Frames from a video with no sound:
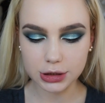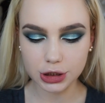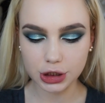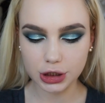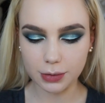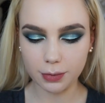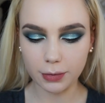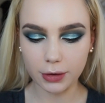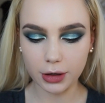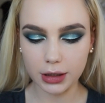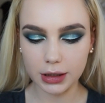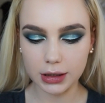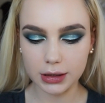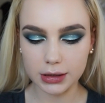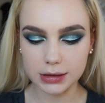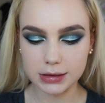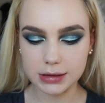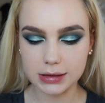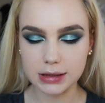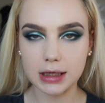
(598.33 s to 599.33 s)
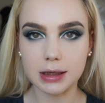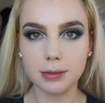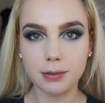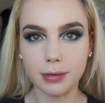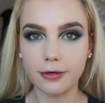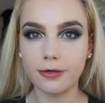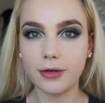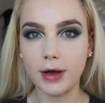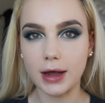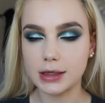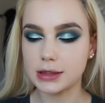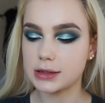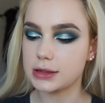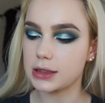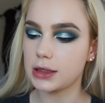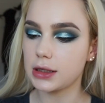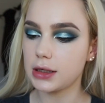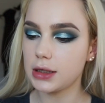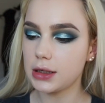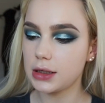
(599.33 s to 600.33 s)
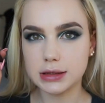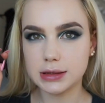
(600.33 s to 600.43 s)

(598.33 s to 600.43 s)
Shimmering Skin Perfector